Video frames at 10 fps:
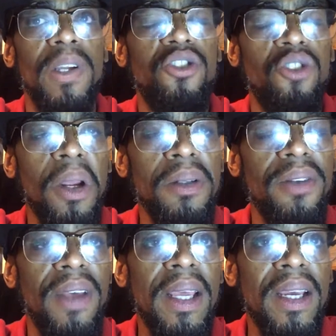streams
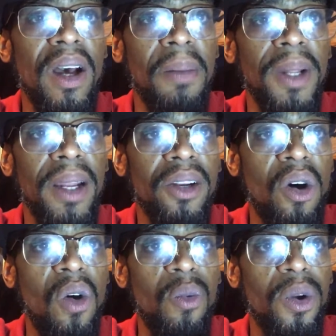of income that
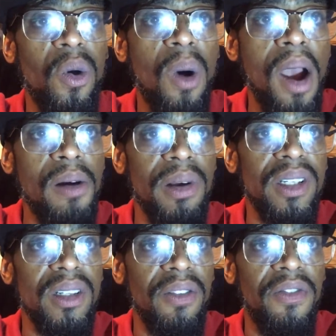don't require us
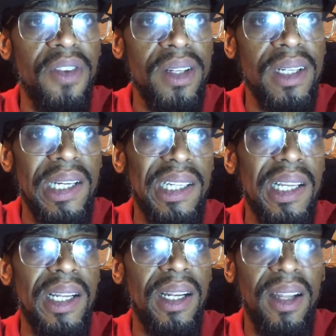to
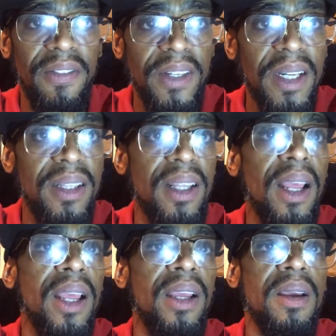physically lift
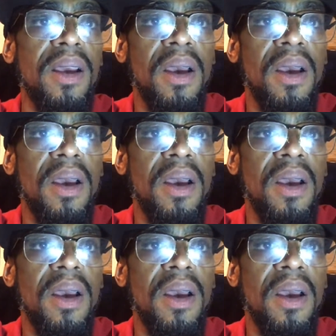anything,